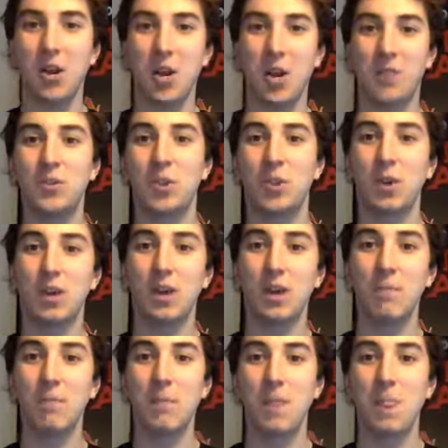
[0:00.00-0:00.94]
of chewing
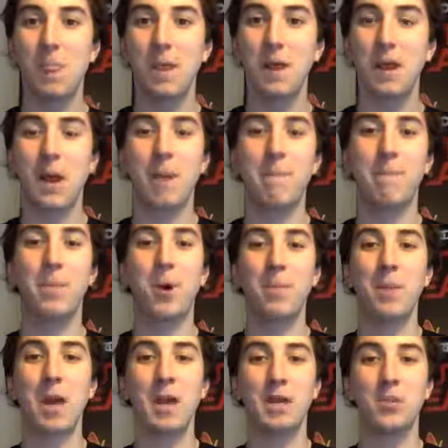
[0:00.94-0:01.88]
gum and pop
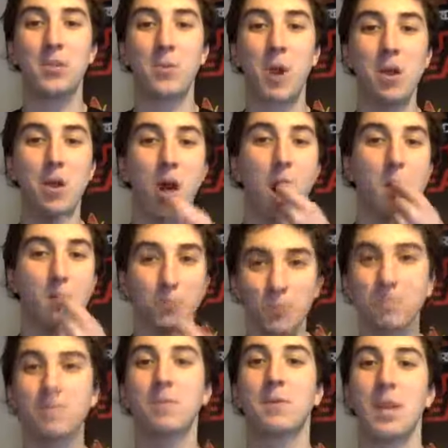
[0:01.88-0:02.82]
that in as well.
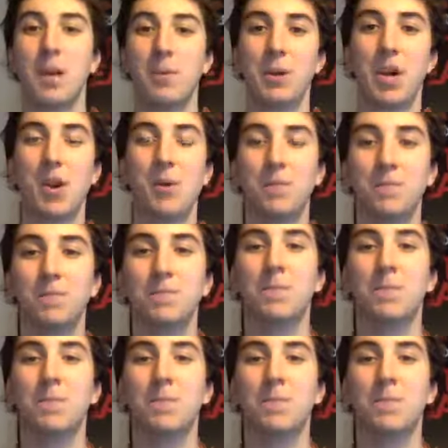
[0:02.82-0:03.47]
There we go.